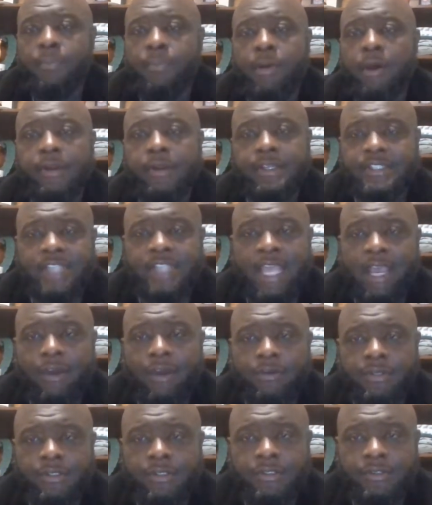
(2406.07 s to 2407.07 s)
us out.
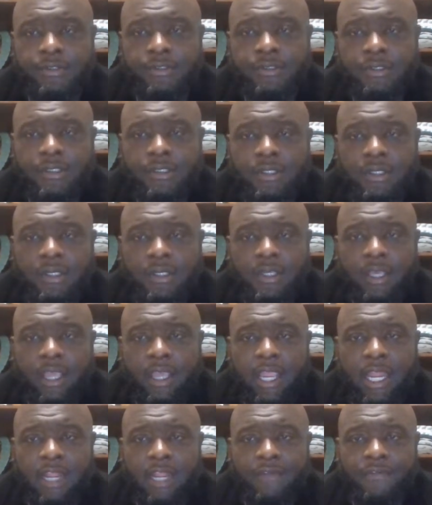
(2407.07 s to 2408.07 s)

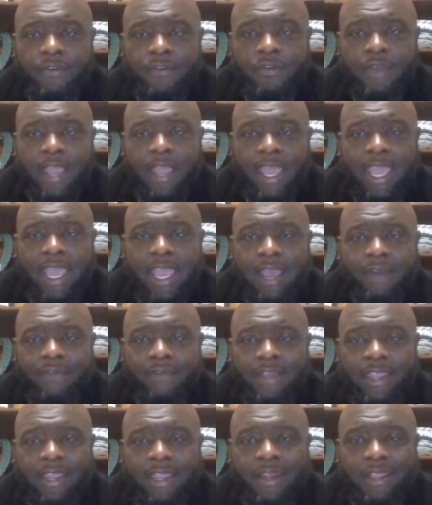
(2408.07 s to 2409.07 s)
And if you have
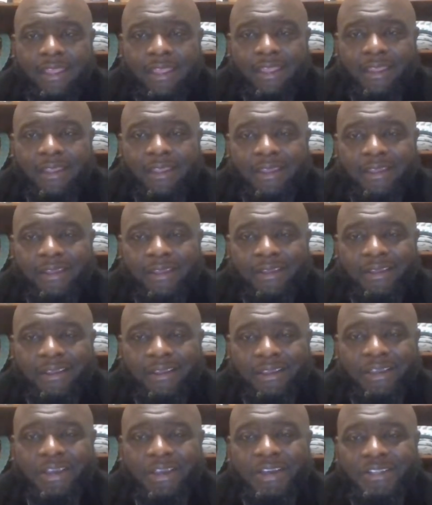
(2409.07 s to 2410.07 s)
any
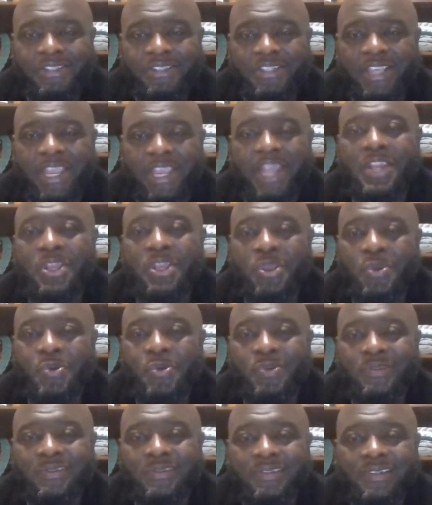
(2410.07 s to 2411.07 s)
guts in you,
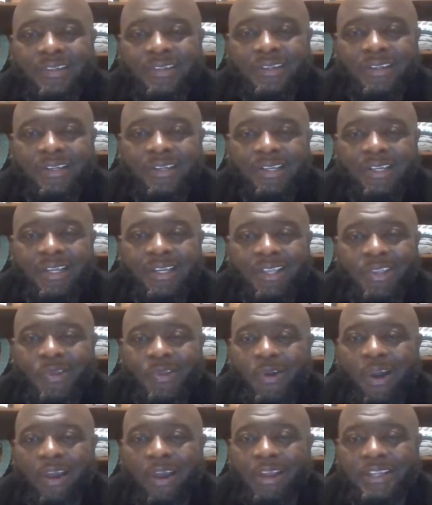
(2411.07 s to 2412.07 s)
you
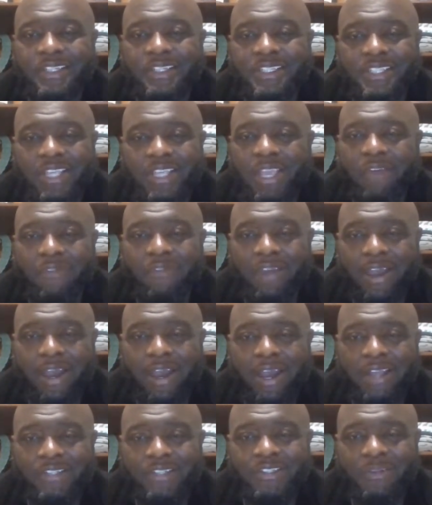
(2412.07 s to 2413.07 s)
ought to just give
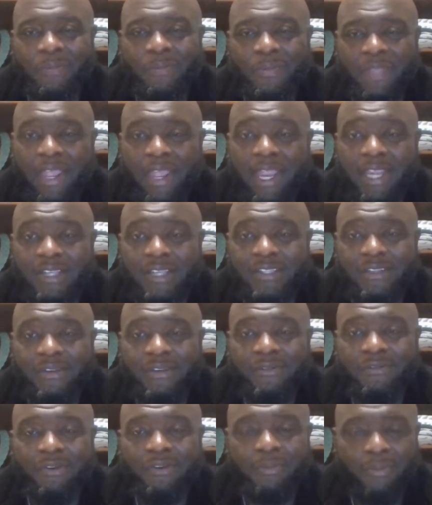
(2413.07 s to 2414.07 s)
God some thanks
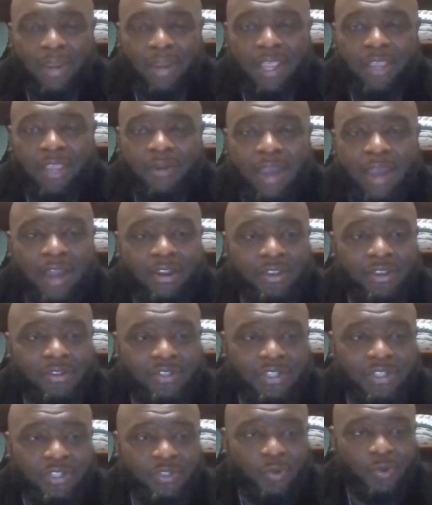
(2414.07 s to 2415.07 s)
for bringing you out of your
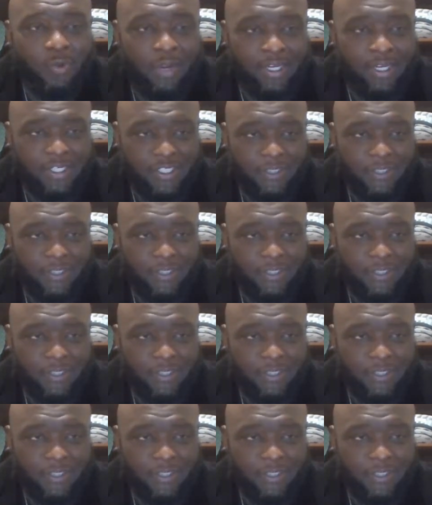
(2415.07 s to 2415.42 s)
situation.